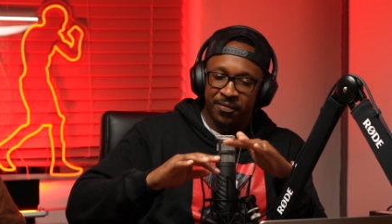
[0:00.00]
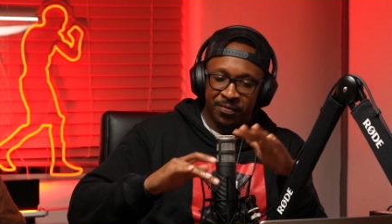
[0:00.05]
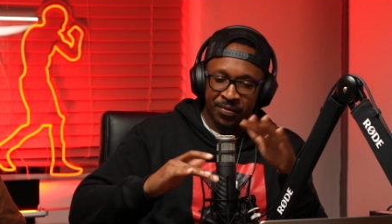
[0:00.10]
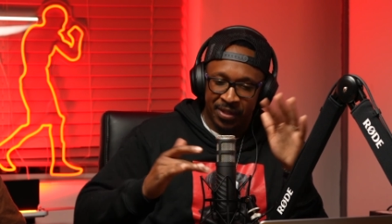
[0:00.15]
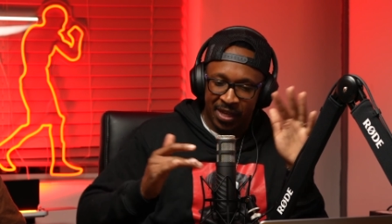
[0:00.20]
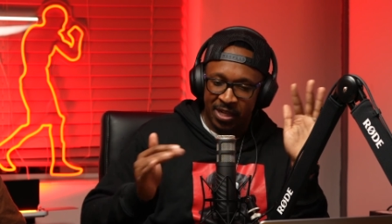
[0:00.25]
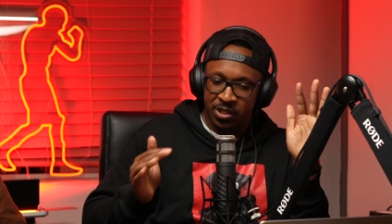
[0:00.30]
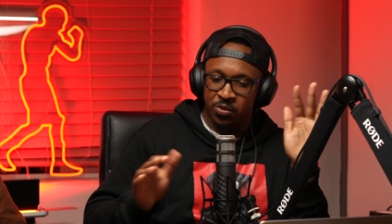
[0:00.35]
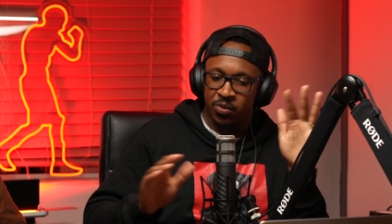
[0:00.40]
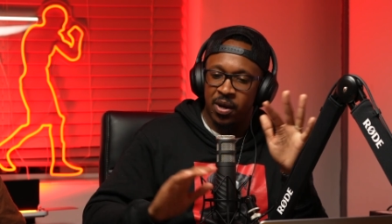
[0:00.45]

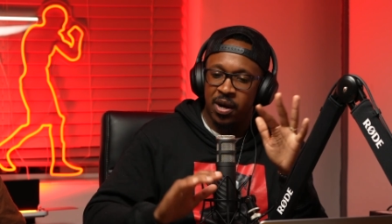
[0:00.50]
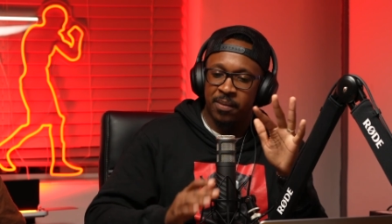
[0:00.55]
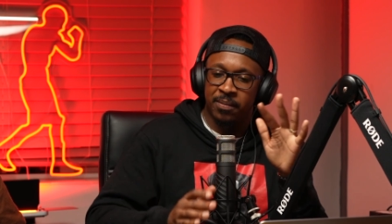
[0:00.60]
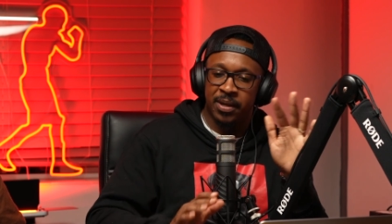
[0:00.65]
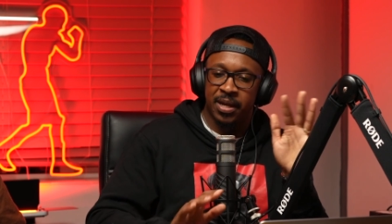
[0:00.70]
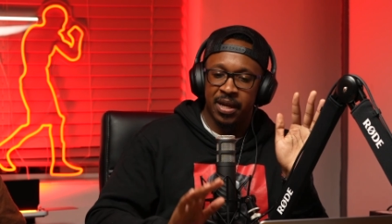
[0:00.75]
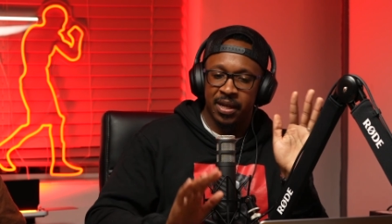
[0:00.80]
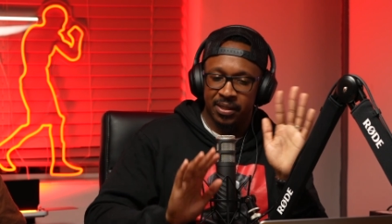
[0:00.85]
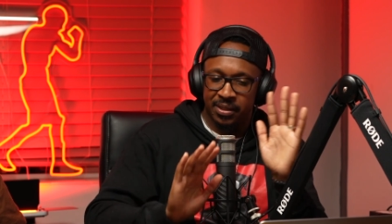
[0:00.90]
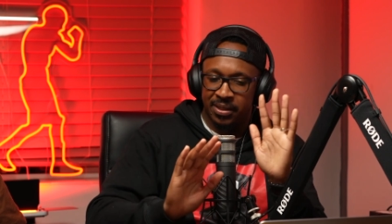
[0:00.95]
That's where I'm
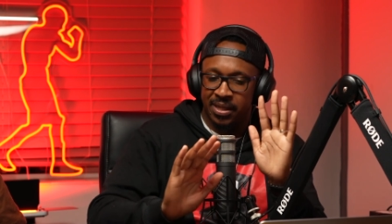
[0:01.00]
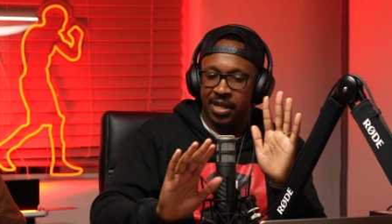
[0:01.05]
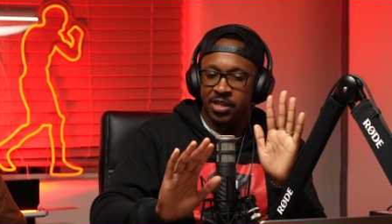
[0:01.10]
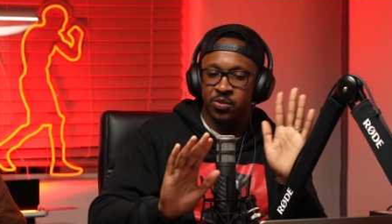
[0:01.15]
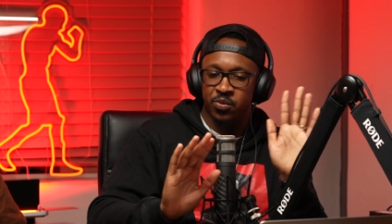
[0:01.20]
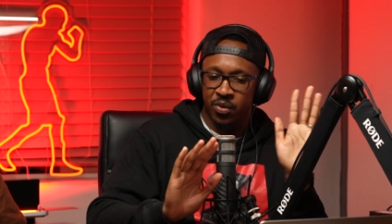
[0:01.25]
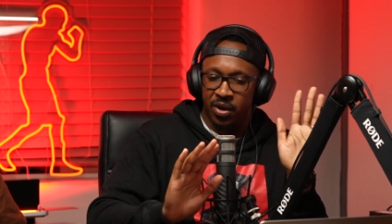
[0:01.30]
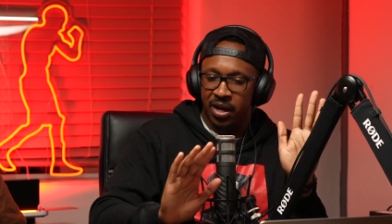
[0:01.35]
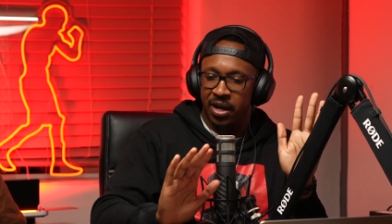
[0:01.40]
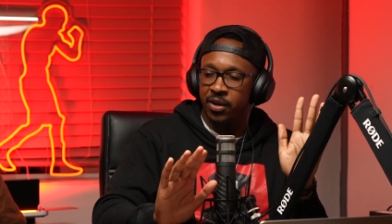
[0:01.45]
like,
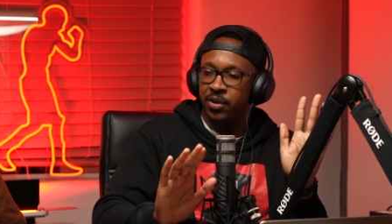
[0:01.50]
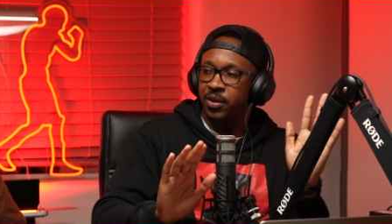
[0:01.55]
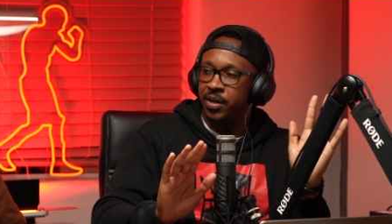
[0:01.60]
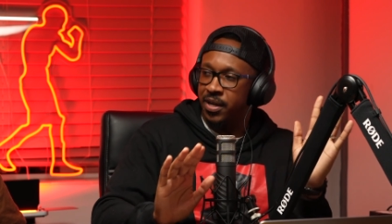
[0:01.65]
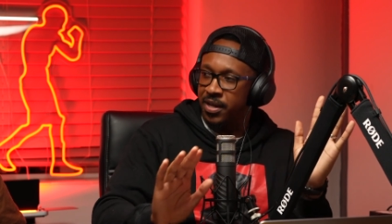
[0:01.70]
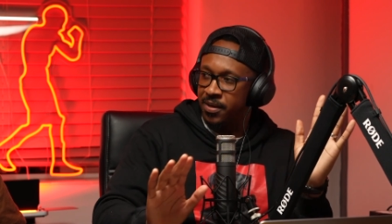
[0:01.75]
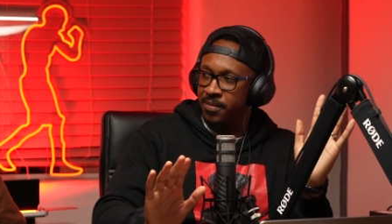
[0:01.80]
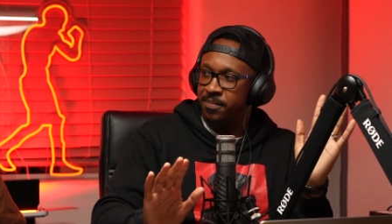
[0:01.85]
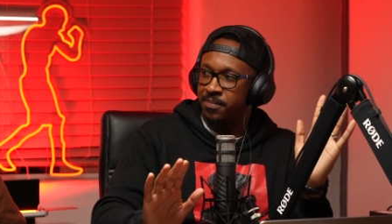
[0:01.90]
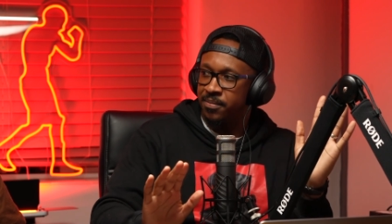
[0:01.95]
that's where I got
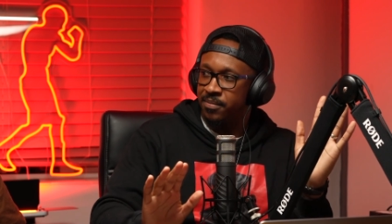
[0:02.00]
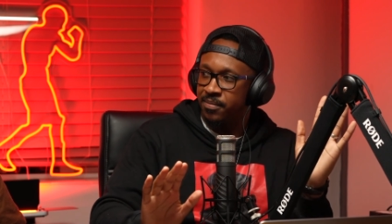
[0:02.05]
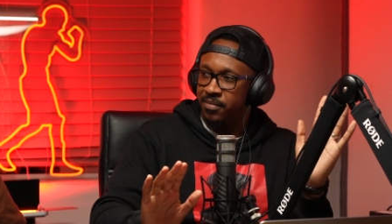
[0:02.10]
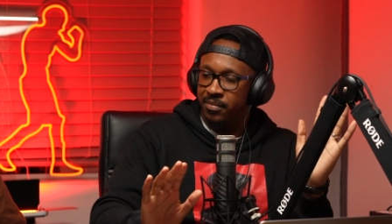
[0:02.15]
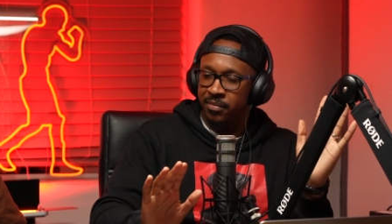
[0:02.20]
him, mm-hmm.